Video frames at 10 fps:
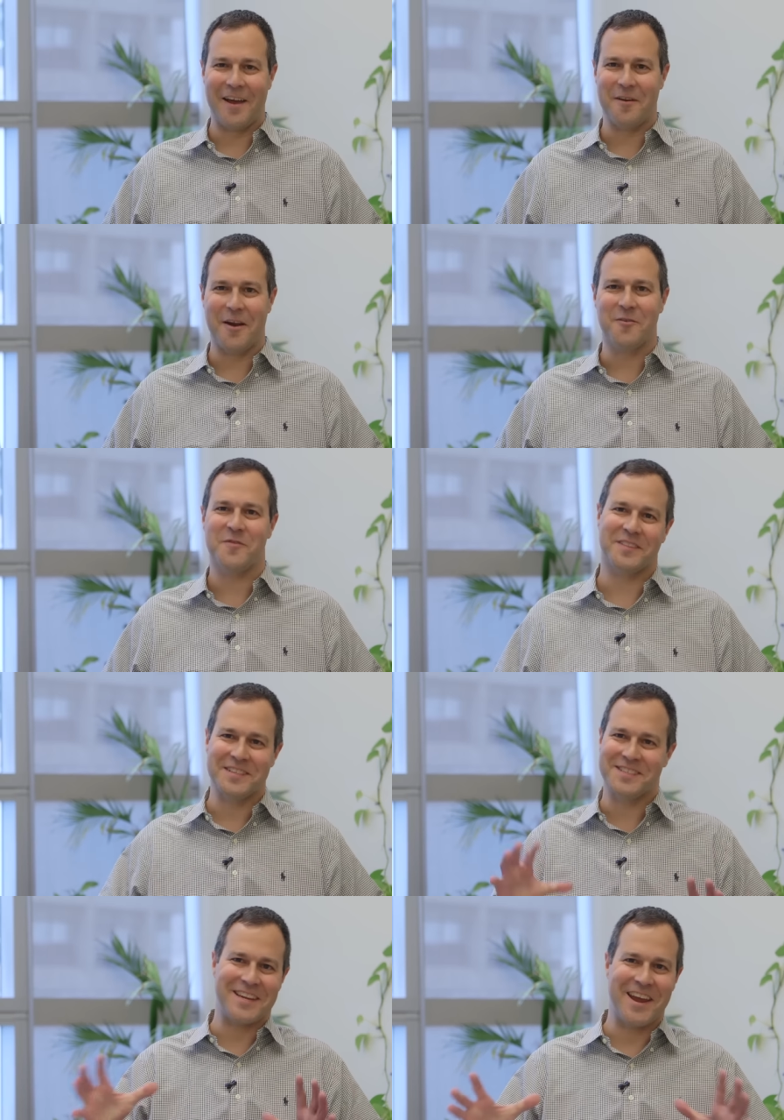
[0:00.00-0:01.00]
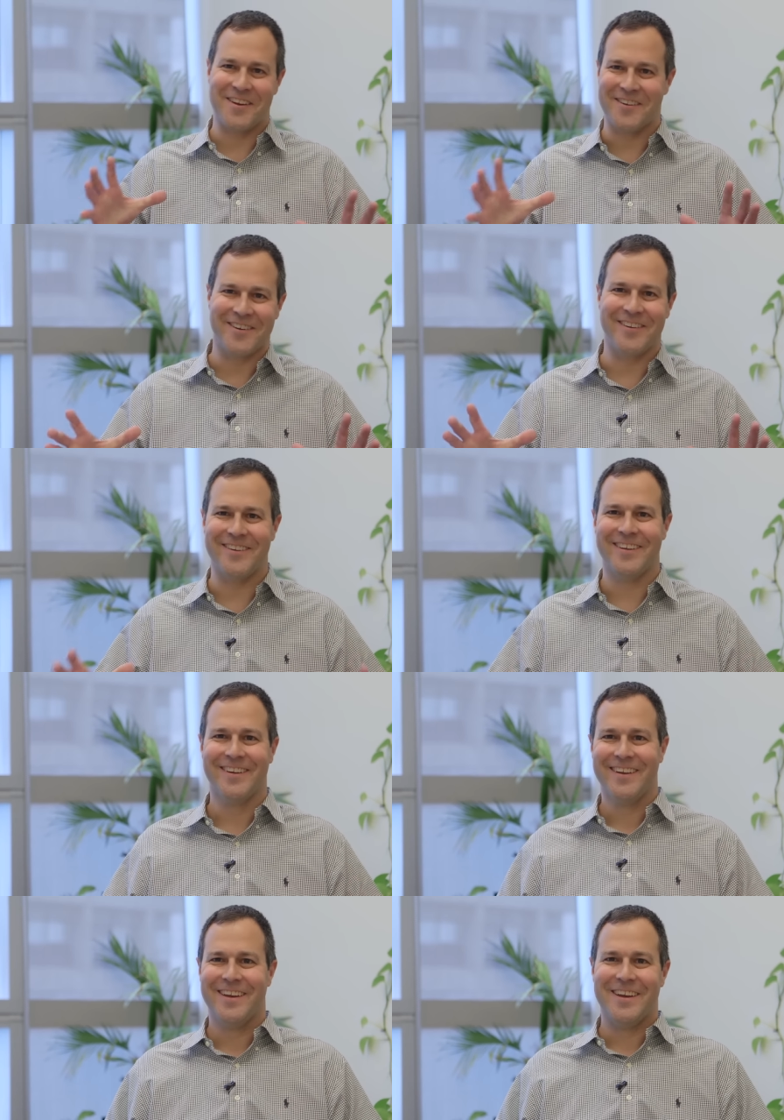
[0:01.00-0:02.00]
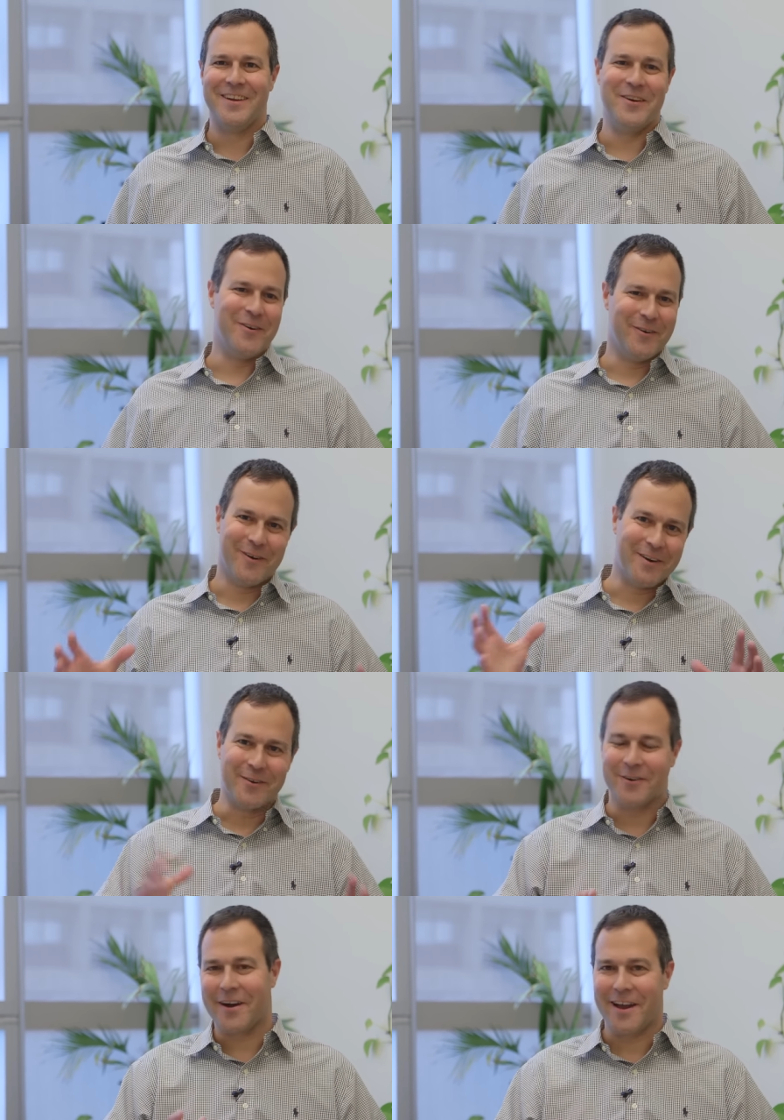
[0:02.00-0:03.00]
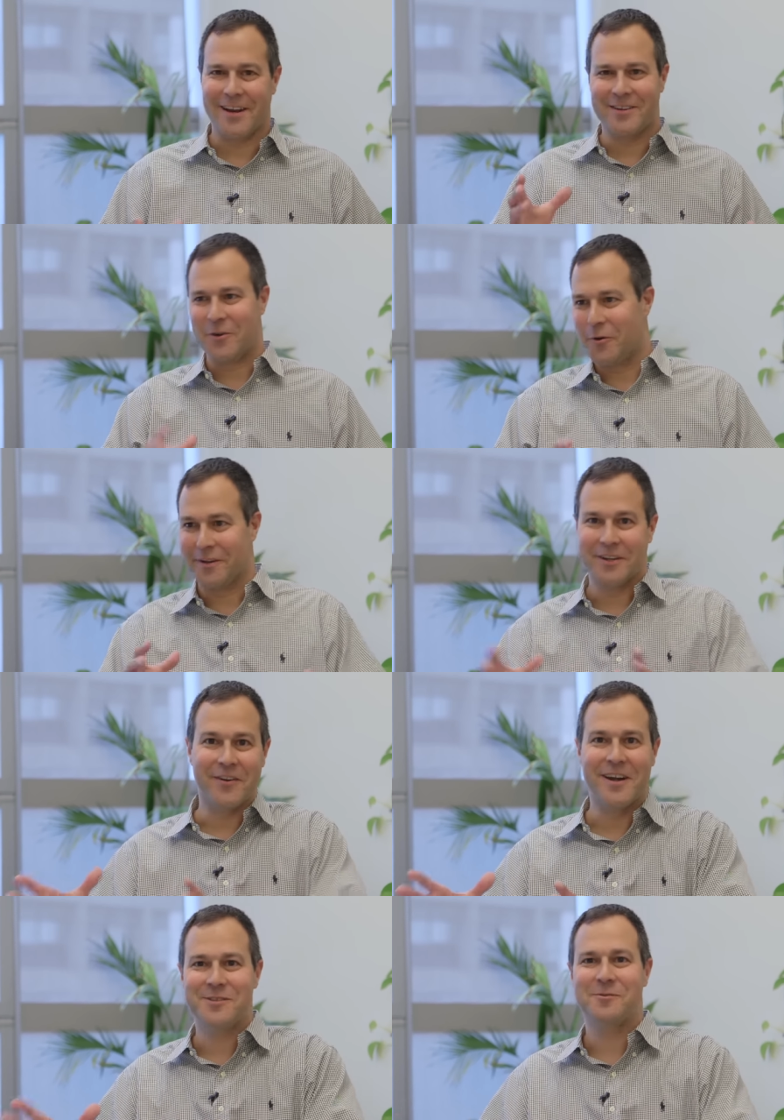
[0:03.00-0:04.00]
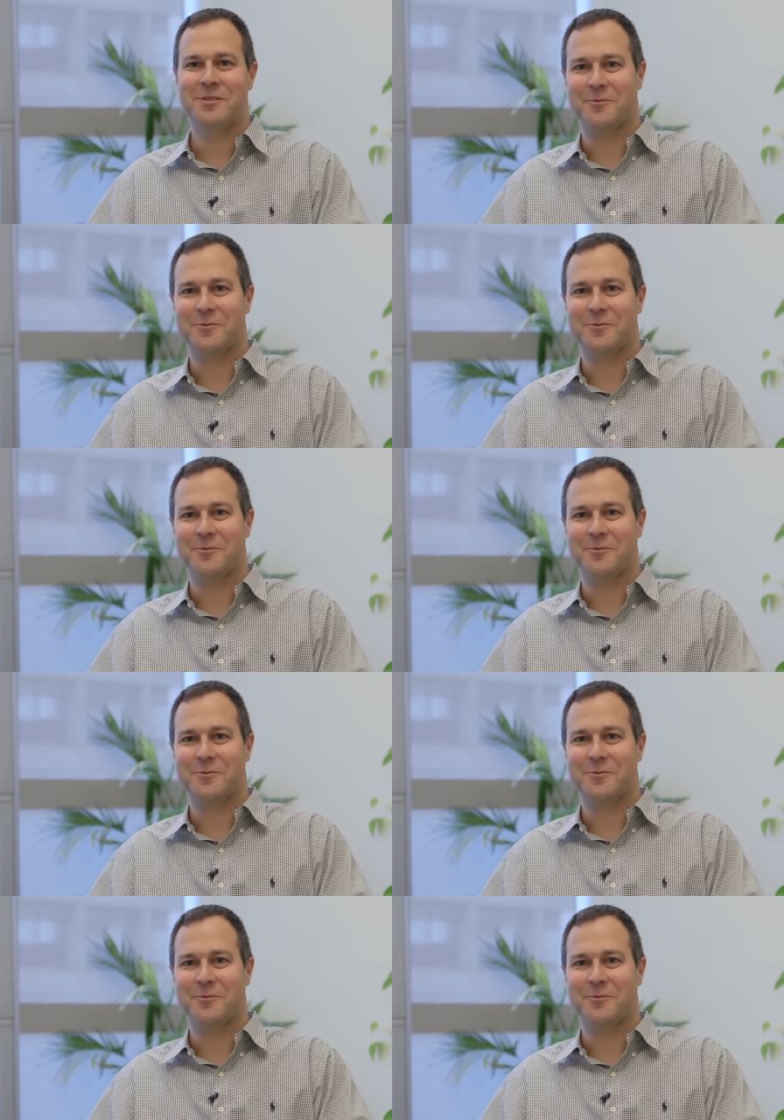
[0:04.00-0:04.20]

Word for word: I, I don't fit the standard, you know, undergrad, going to graduate